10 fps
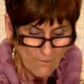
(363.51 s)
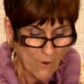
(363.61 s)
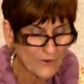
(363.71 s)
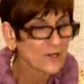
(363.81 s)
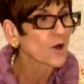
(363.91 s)

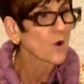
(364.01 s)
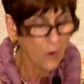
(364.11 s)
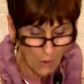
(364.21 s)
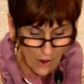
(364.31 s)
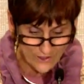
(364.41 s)
More than a
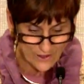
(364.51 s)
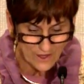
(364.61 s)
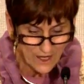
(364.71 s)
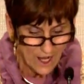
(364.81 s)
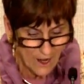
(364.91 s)

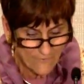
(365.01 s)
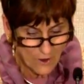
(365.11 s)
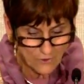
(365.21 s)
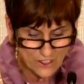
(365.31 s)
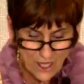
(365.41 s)
quarter of
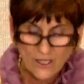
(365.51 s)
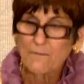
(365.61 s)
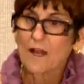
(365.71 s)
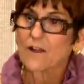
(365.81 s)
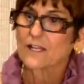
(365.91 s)
those young
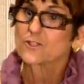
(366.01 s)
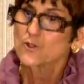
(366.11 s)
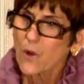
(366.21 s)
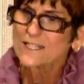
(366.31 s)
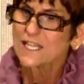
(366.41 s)

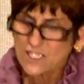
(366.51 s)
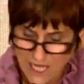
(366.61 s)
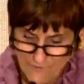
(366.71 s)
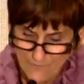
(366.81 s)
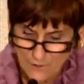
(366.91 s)
Americans,
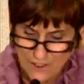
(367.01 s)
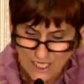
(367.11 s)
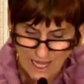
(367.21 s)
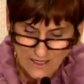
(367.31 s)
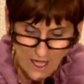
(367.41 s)

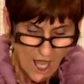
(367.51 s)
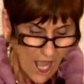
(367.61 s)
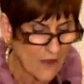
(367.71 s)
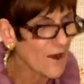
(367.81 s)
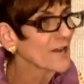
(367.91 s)
27%,
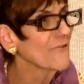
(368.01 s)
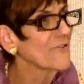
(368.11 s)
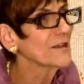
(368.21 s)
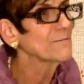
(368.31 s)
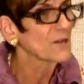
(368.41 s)
are
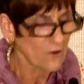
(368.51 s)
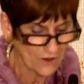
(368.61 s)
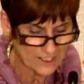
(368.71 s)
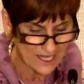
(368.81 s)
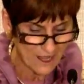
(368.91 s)
unfit
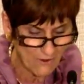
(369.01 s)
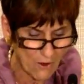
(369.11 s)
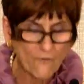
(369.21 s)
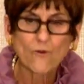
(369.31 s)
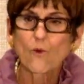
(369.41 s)
because they are
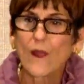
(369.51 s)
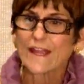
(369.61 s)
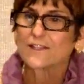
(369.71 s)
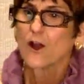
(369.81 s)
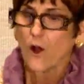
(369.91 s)

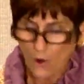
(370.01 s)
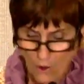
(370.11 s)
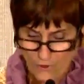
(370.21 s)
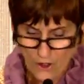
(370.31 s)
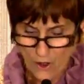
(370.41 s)
overweight
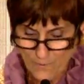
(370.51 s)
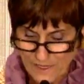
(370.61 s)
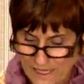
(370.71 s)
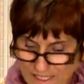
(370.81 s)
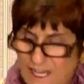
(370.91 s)
or
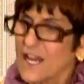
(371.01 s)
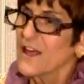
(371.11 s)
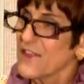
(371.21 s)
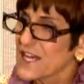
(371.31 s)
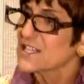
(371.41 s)
obese.
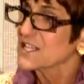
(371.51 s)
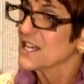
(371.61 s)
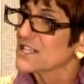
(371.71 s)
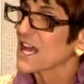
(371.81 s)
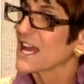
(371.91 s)
This
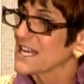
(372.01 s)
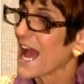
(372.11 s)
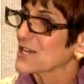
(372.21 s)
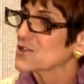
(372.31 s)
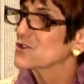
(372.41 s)
is a
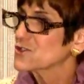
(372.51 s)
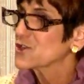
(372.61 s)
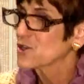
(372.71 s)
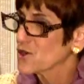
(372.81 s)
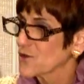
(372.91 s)
national
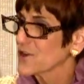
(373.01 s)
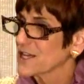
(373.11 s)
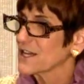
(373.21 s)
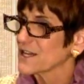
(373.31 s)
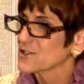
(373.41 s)

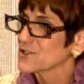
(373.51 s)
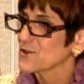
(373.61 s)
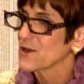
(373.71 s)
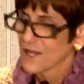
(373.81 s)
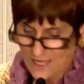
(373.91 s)
security
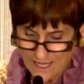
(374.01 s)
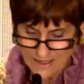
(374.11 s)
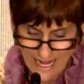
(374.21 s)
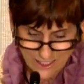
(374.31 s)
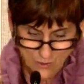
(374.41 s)
issue
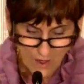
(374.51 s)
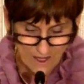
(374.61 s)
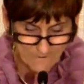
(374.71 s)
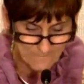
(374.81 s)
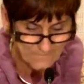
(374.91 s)
uh, as
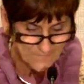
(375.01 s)
well.